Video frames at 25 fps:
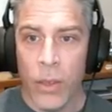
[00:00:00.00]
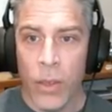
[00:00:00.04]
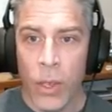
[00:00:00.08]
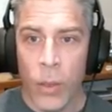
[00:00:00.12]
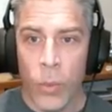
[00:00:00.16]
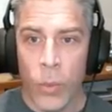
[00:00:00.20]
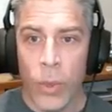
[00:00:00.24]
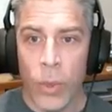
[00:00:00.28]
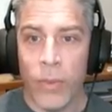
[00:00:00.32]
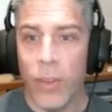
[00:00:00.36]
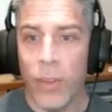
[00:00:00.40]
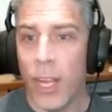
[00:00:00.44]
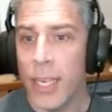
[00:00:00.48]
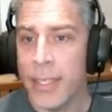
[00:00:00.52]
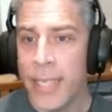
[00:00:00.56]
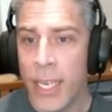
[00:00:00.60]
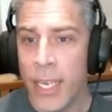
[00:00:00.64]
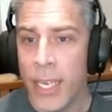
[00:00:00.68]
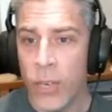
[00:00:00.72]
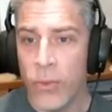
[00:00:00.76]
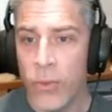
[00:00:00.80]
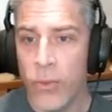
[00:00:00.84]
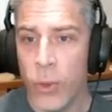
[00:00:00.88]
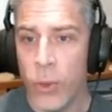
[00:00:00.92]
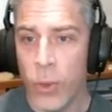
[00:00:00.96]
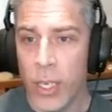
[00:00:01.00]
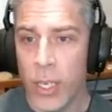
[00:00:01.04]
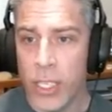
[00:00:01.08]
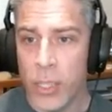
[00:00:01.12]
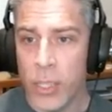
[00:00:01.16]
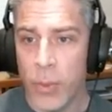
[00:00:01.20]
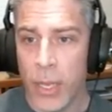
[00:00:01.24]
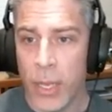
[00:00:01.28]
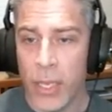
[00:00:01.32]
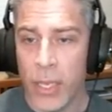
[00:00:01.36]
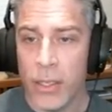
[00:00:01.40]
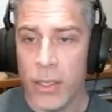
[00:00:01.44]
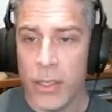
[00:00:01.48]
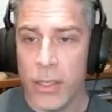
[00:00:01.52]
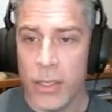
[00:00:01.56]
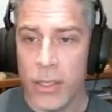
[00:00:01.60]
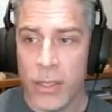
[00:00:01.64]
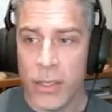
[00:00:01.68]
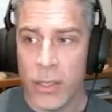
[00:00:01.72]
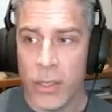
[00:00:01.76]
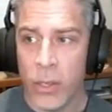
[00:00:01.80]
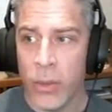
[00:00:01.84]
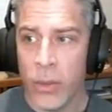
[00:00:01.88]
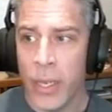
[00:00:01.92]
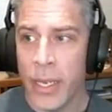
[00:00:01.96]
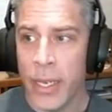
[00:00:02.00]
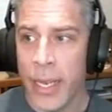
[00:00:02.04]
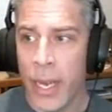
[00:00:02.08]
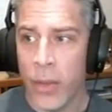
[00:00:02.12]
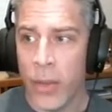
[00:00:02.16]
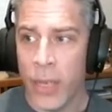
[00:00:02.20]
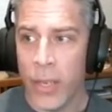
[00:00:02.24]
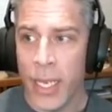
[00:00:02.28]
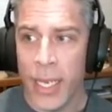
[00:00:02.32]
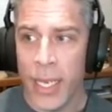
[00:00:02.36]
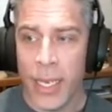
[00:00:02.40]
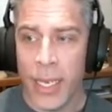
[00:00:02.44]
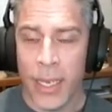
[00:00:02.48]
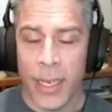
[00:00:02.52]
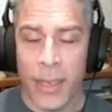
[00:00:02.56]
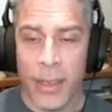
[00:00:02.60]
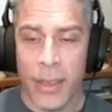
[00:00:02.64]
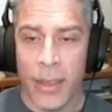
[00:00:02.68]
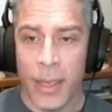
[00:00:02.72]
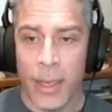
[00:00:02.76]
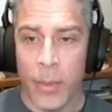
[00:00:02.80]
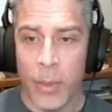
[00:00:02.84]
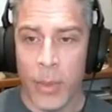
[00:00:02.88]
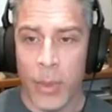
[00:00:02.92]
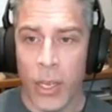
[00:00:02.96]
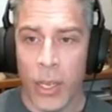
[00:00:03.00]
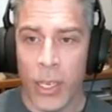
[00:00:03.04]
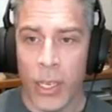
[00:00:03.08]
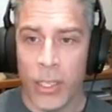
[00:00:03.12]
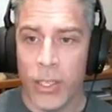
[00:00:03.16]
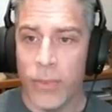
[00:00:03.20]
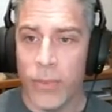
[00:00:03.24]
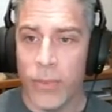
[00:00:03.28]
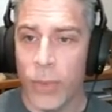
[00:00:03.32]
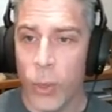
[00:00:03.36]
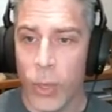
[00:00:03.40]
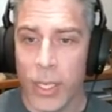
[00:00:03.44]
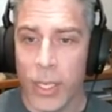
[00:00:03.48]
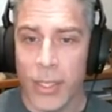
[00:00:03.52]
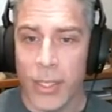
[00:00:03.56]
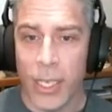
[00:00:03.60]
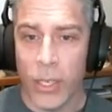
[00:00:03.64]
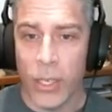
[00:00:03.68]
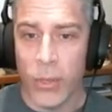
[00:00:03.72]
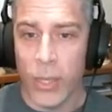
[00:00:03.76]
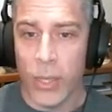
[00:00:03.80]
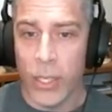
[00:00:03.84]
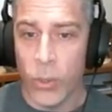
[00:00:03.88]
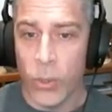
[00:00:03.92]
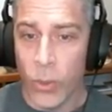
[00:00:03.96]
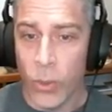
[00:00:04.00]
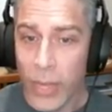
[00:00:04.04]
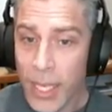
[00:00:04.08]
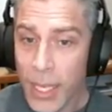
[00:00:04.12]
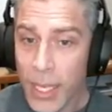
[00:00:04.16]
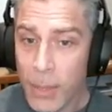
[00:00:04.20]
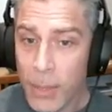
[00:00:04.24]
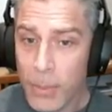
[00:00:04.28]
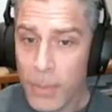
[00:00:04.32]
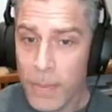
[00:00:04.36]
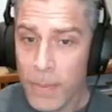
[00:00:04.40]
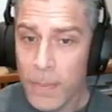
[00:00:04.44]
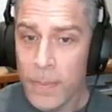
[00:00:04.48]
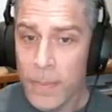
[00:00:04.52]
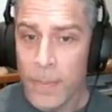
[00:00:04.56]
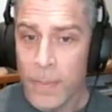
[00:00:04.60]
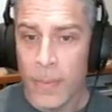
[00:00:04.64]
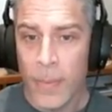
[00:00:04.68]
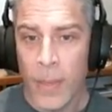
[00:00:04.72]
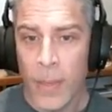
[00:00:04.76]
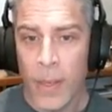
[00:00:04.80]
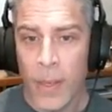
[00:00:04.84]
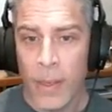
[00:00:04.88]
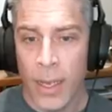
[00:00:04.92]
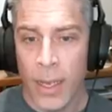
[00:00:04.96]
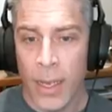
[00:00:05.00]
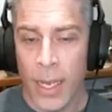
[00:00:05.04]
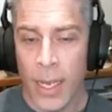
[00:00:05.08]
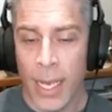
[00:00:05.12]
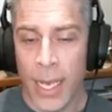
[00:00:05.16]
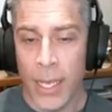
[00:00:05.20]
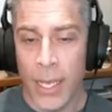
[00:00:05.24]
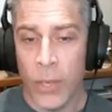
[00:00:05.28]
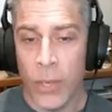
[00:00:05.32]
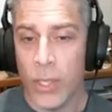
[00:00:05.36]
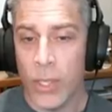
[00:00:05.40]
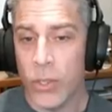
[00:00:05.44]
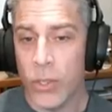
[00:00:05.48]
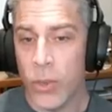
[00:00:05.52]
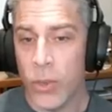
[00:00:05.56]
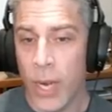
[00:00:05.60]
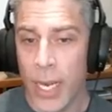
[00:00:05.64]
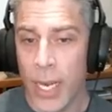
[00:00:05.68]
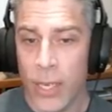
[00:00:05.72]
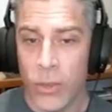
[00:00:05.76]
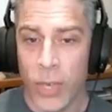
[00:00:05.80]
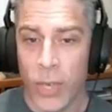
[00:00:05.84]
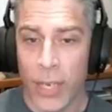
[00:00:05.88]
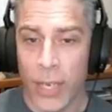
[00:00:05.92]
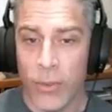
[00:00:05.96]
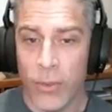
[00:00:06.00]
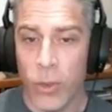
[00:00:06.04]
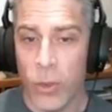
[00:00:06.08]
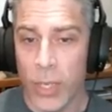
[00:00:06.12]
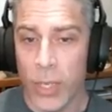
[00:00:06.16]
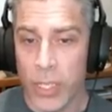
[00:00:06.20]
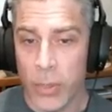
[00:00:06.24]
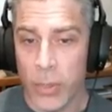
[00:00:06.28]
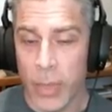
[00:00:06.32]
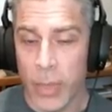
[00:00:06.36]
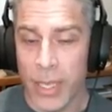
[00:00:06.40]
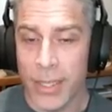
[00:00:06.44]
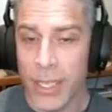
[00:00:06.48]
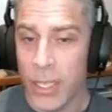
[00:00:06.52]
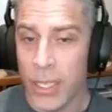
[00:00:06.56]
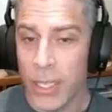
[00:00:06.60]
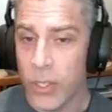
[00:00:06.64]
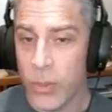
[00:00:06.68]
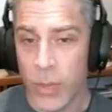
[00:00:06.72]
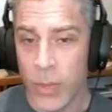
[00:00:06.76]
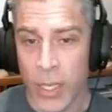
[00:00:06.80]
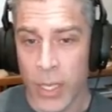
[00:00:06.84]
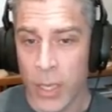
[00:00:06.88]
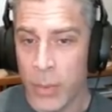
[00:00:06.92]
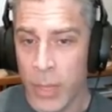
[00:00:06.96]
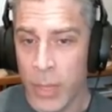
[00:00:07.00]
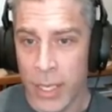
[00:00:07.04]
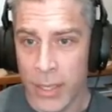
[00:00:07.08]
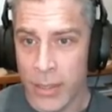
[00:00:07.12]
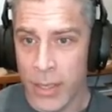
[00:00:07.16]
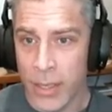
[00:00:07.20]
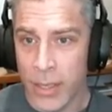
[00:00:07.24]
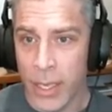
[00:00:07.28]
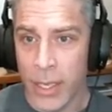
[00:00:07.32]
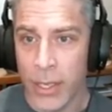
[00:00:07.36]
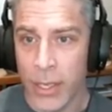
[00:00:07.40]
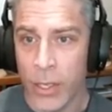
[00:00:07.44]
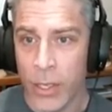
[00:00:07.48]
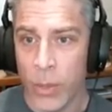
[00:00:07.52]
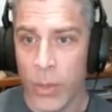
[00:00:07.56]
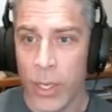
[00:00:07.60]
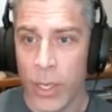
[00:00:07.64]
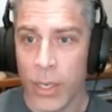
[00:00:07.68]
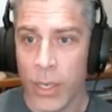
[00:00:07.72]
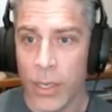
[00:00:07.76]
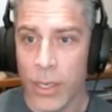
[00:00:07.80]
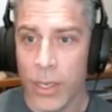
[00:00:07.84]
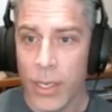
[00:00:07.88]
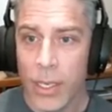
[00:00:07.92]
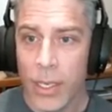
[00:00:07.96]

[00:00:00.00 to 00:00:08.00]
We've locked down focus spells so that now they belong to focus entries only. You can try and drag focus spells elsewhere, but it's not going to work.